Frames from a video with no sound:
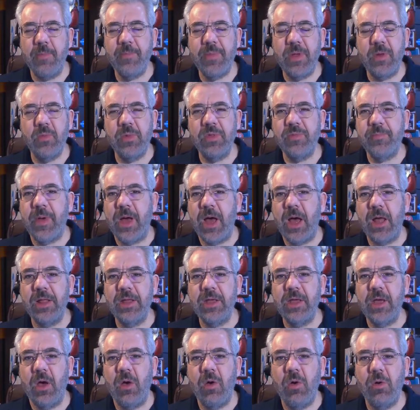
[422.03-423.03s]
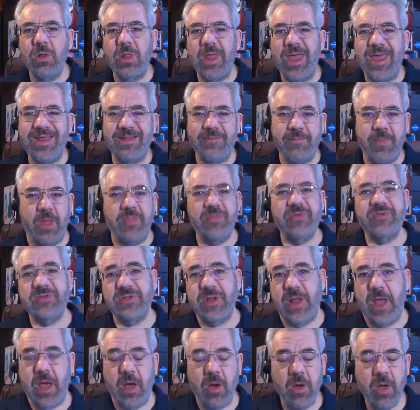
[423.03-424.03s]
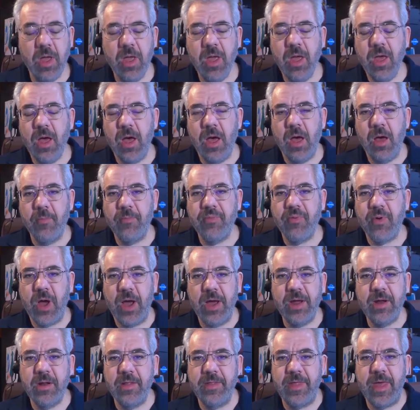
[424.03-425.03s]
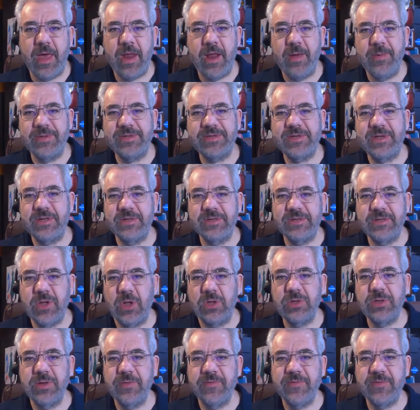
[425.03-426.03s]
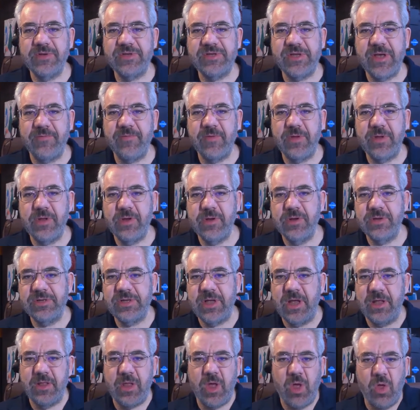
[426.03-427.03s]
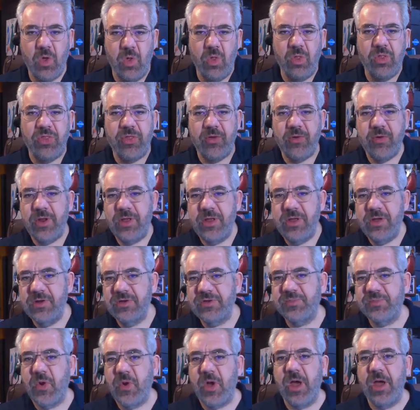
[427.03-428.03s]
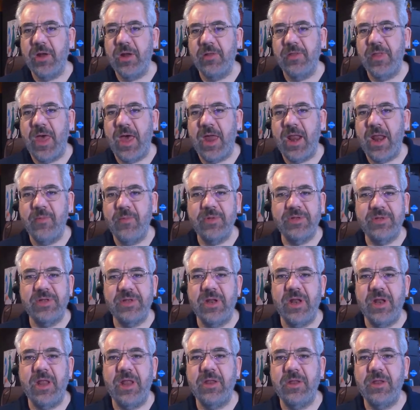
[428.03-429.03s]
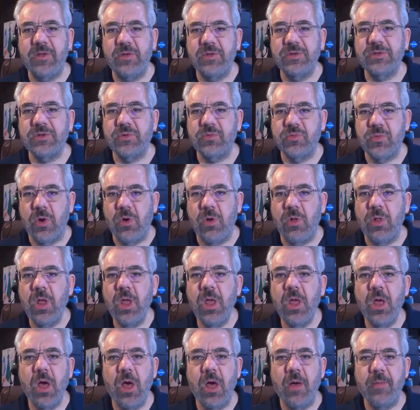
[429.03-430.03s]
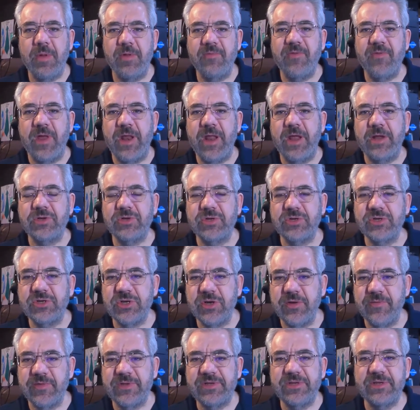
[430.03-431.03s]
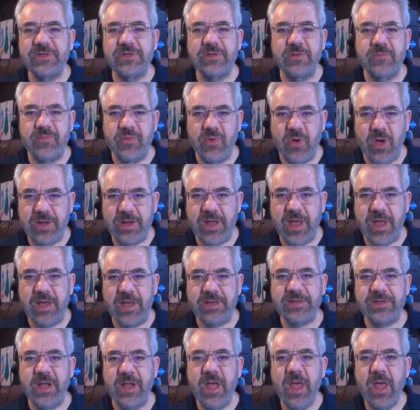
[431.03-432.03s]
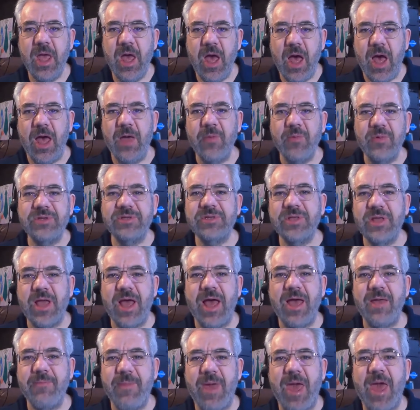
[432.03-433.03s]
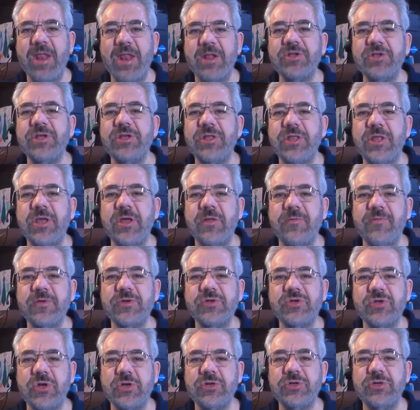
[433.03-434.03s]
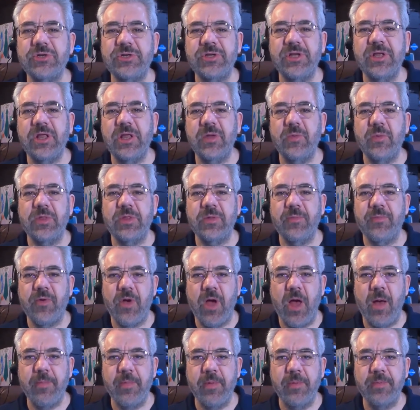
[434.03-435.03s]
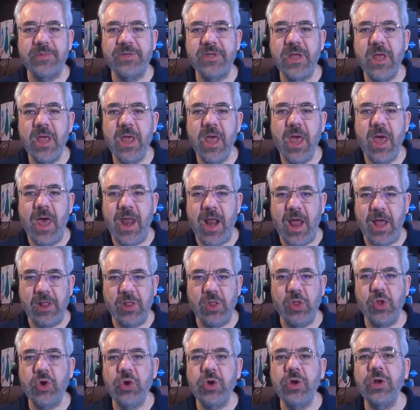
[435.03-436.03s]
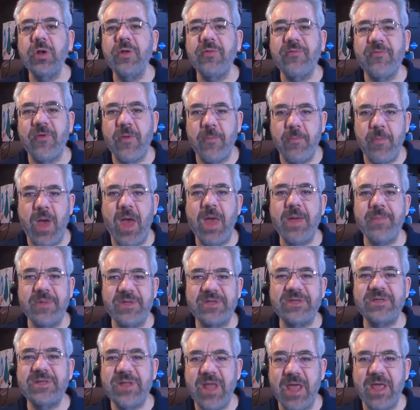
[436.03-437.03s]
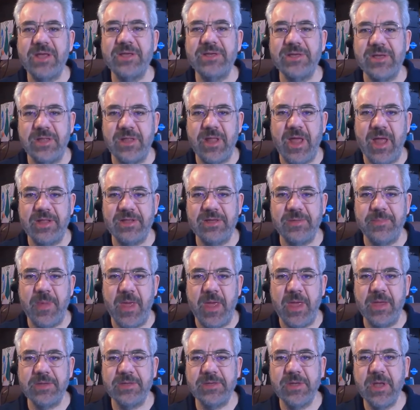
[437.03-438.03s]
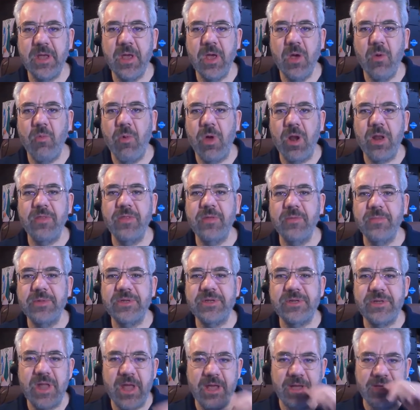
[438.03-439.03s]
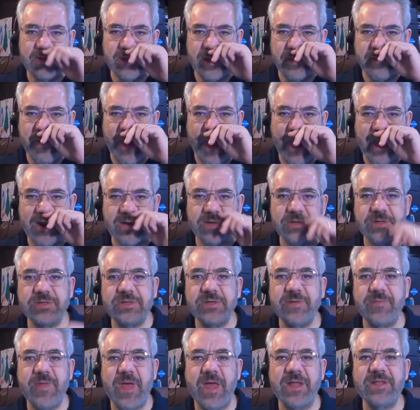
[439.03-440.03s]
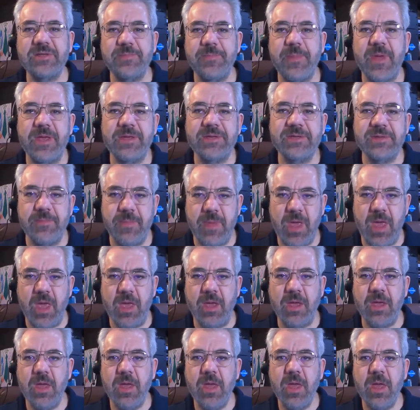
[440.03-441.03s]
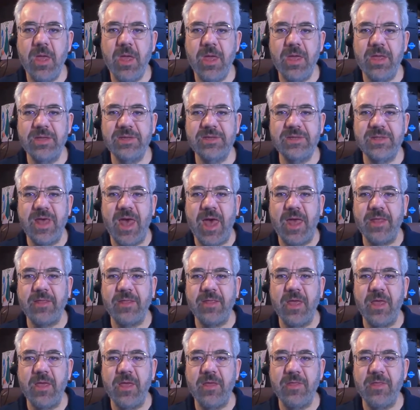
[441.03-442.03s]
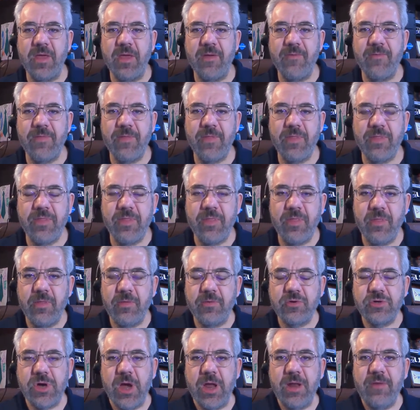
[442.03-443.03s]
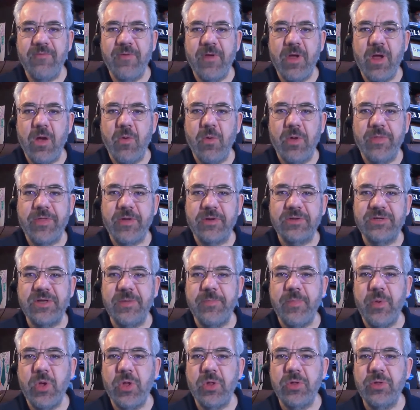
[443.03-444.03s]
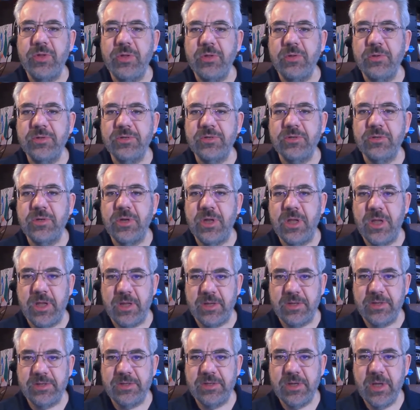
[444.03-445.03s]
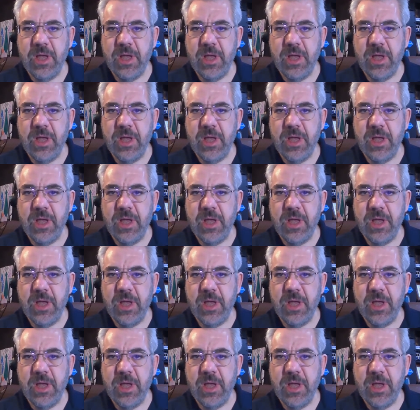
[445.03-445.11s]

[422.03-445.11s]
been with Poly a whole 8 months now. Prior to that, I was a consultant for 7 years, and the whole 30 years prior to that, I was in an end-user role in financial services and broadcasting. I was the guy managing the infrastructure, dealing with the problems, and I learned from my mistakes in that space. One of the mistakes that managers of that space make is that they try and figure out what their typical user needs,